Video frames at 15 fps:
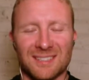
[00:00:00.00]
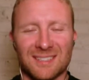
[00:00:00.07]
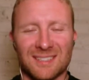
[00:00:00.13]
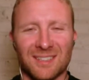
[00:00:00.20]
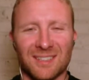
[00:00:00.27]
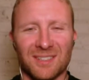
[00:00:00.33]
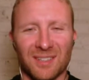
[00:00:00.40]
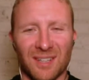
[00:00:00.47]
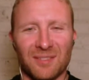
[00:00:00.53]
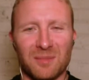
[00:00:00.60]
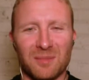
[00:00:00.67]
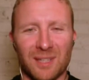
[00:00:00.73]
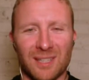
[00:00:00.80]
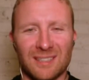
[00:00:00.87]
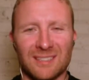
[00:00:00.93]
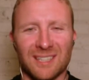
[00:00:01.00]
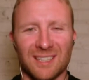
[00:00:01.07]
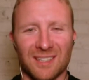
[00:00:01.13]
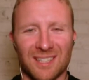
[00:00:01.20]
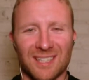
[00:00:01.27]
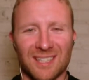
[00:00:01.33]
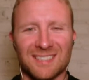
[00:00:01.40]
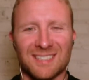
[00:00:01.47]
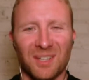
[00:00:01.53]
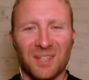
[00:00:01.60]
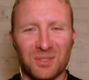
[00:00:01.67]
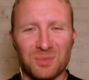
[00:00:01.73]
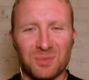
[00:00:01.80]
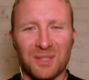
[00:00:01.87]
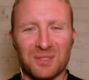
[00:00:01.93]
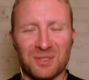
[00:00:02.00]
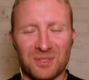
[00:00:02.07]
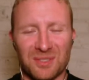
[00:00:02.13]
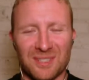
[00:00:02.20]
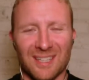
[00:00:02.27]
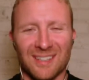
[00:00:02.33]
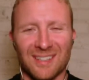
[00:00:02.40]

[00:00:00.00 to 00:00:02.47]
So you don't have any money to take your kids to Ghostbusters now.